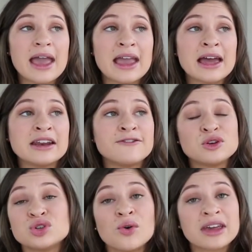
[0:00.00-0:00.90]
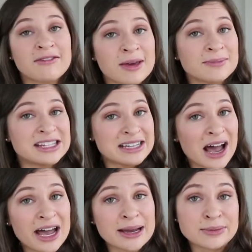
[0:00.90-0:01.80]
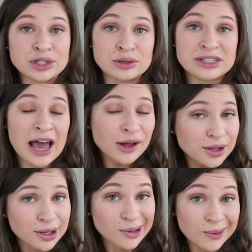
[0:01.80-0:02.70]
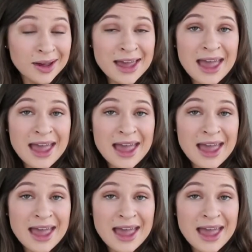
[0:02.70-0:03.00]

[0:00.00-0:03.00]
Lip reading: And if you don't give them the time to tell you